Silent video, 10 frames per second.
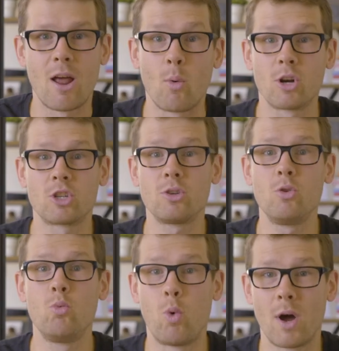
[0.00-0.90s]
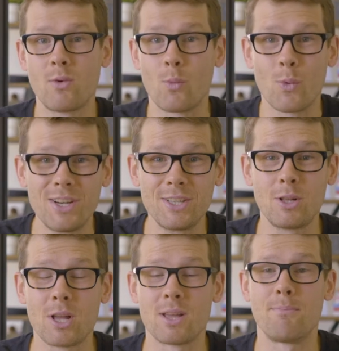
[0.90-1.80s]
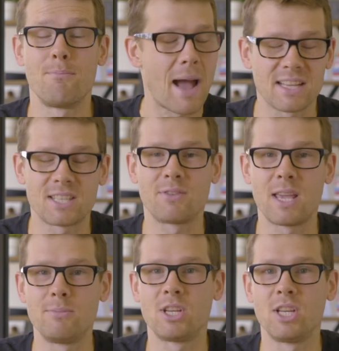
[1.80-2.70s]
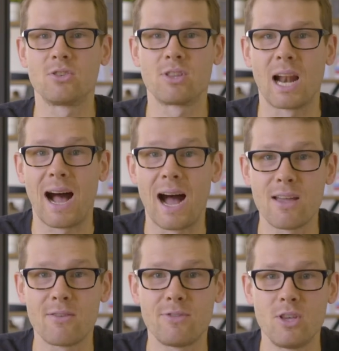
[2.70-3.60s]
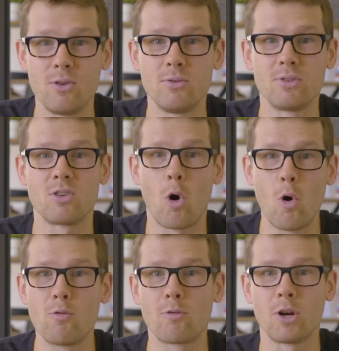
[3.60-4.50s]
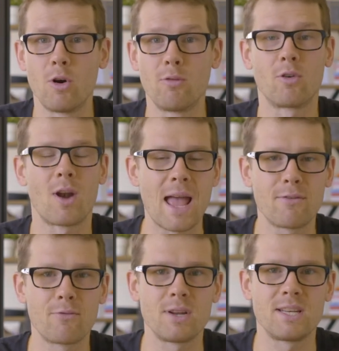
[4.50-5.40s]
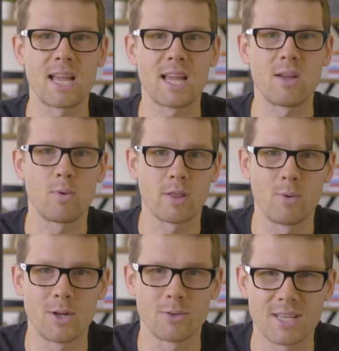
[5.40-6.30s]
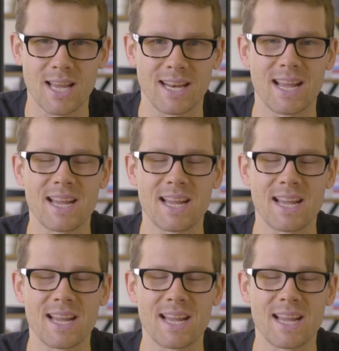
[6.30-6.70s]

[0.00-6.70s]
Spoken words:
I want to show you one real massive game changer that I've used over and over every day with Windows 10,